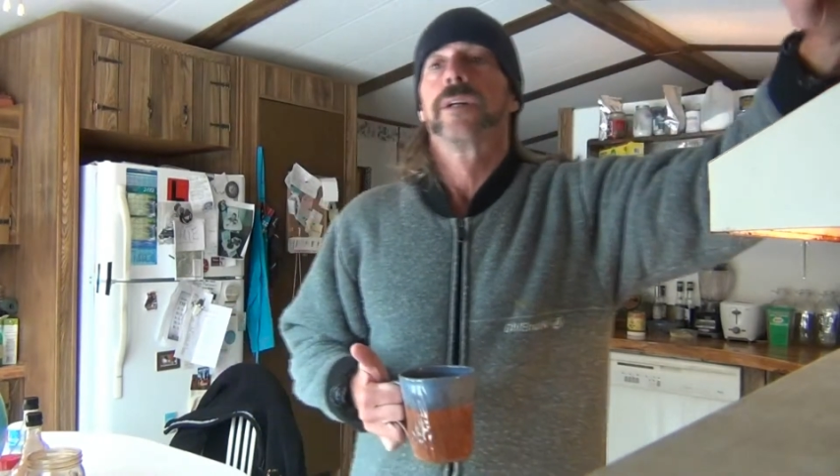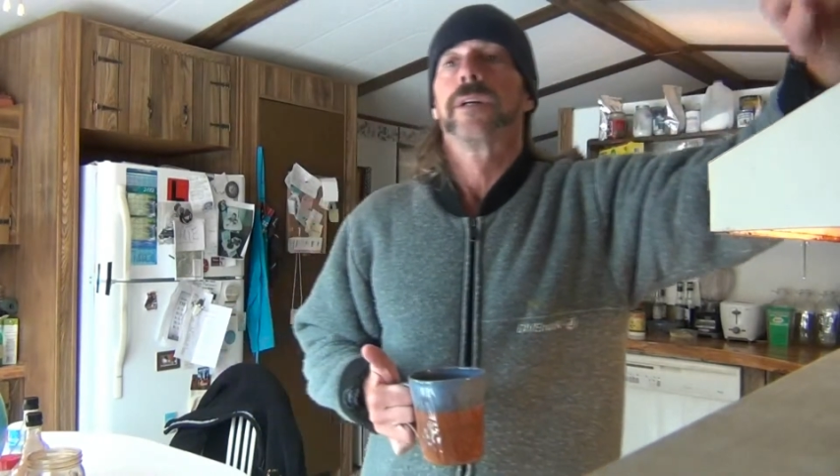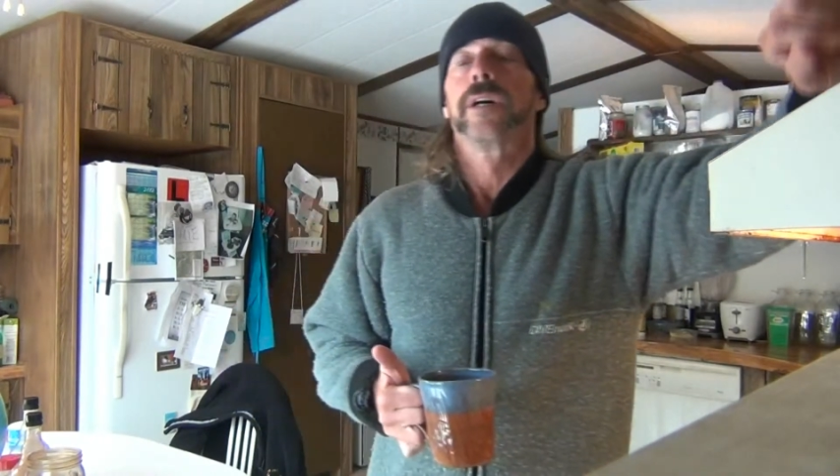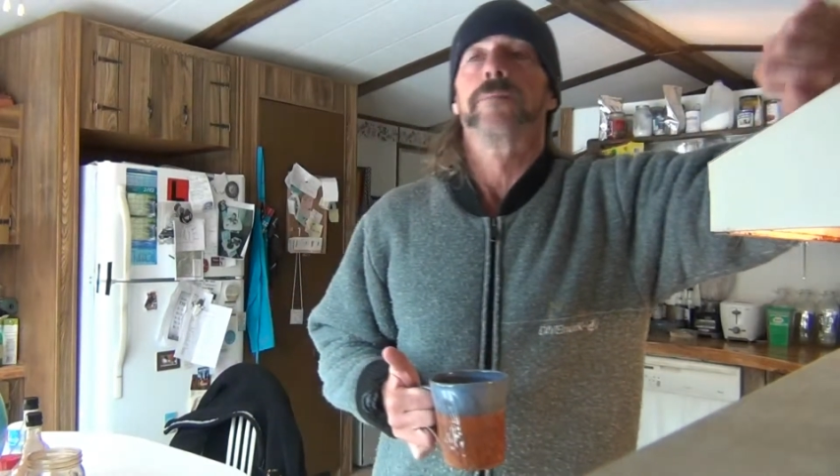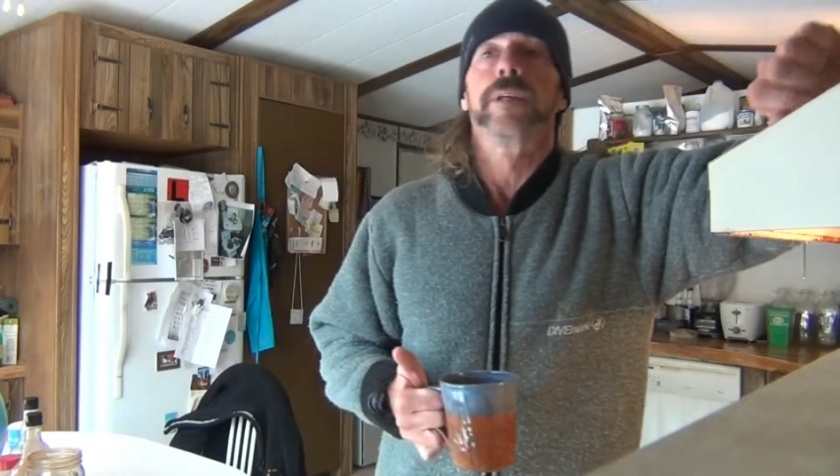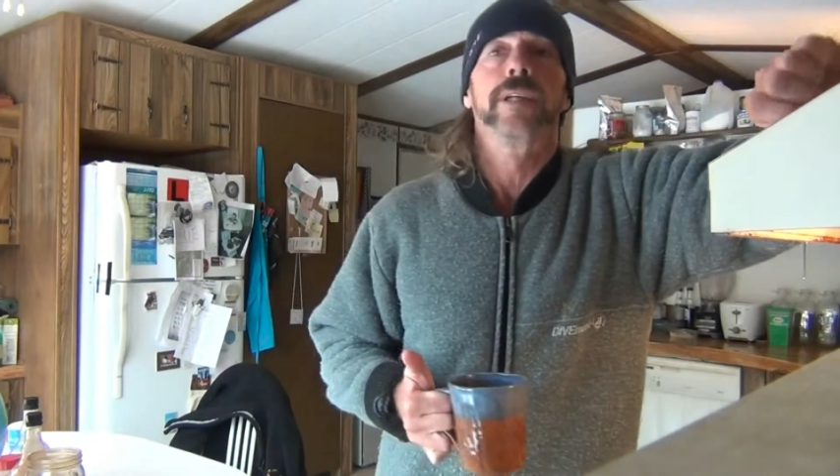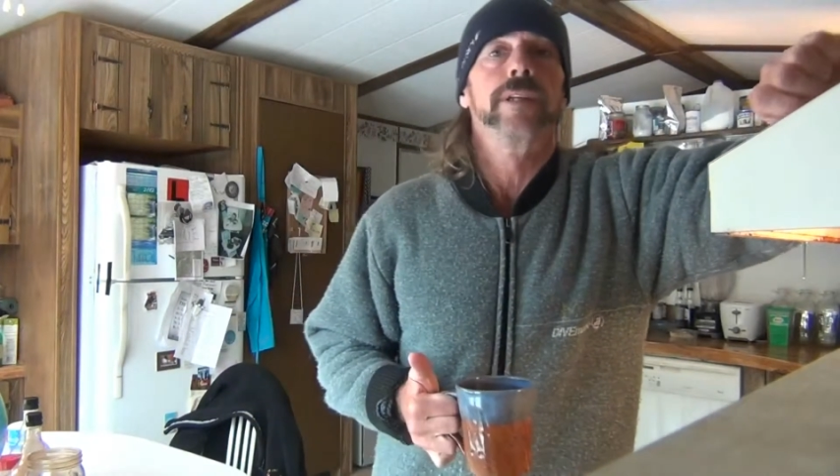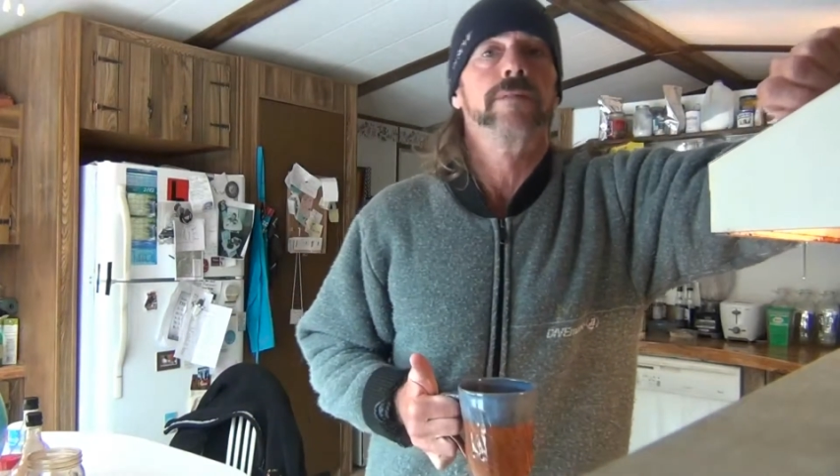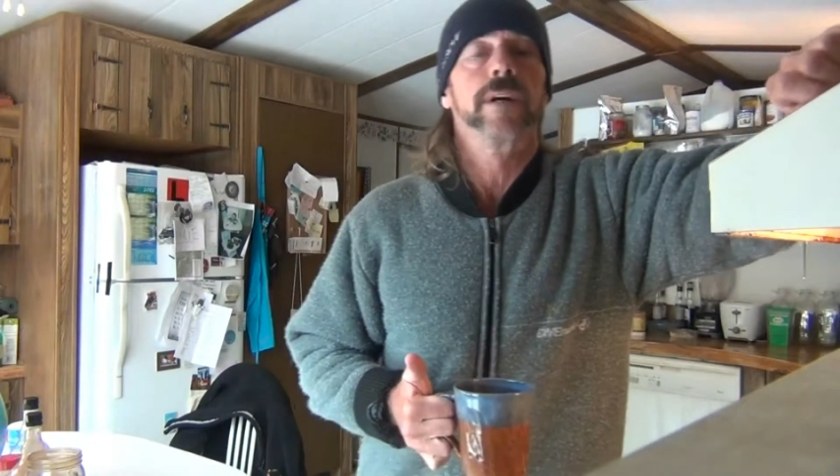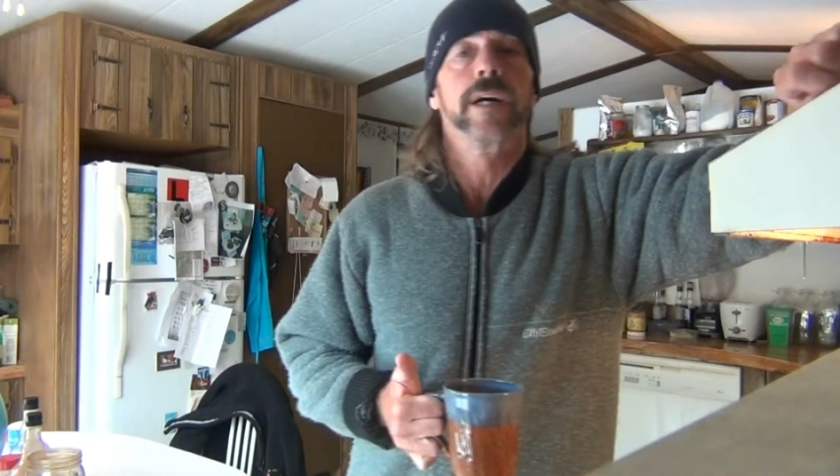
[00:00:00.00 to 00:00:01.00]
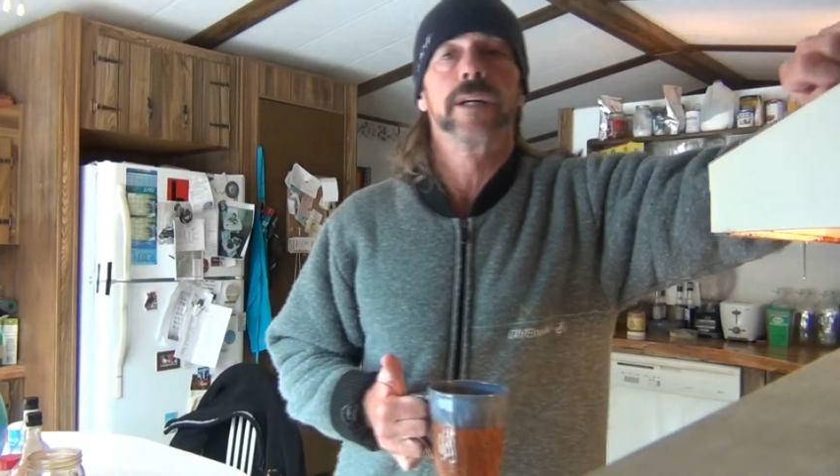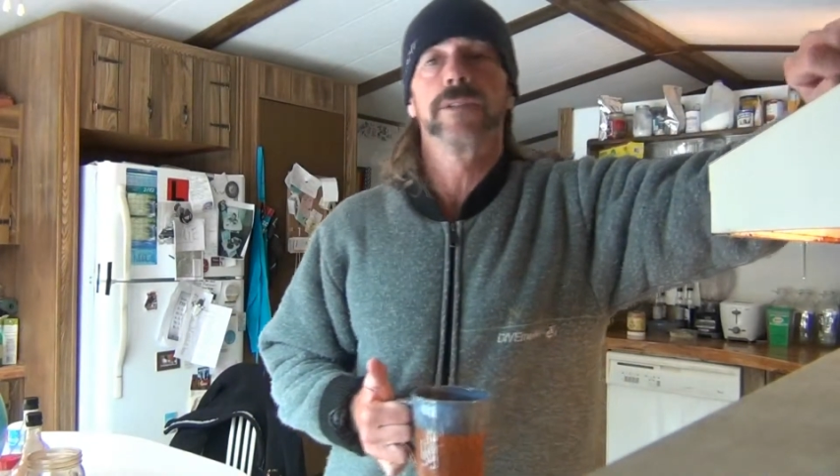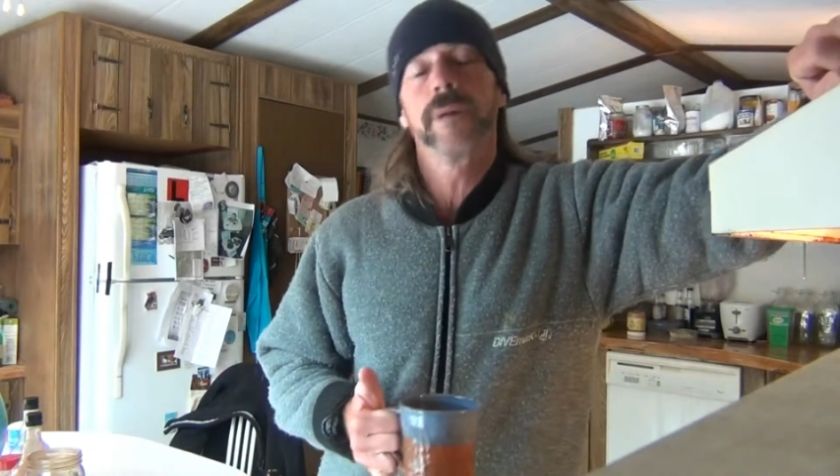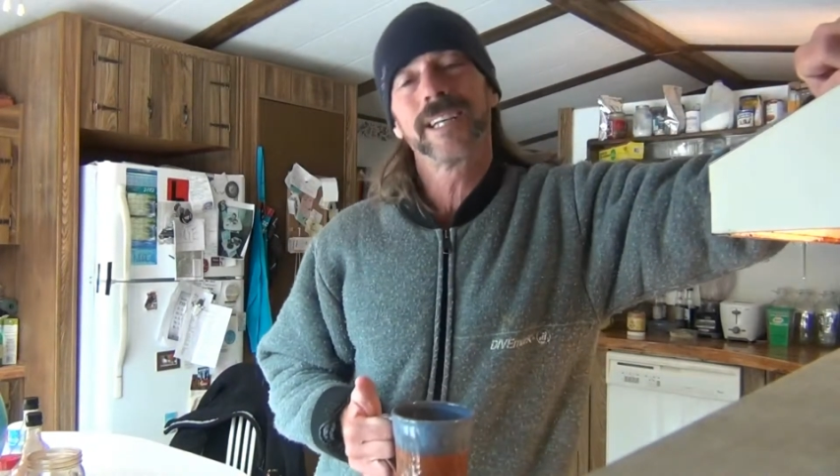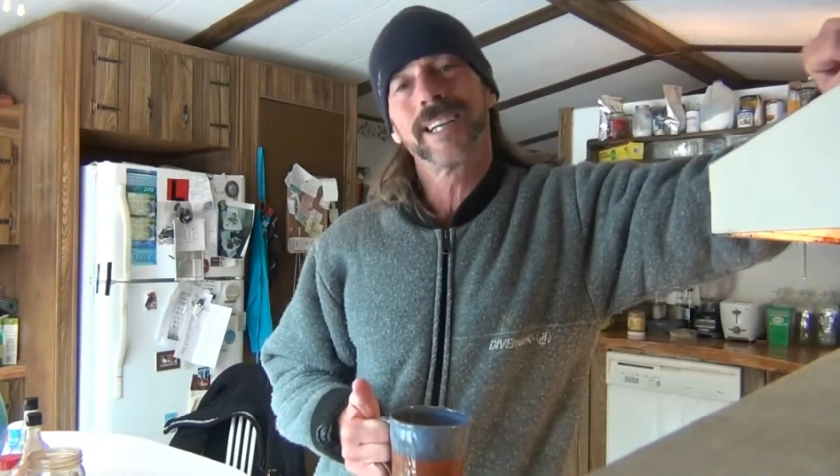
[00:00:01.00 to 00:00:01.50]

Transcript: I mean, wow, you might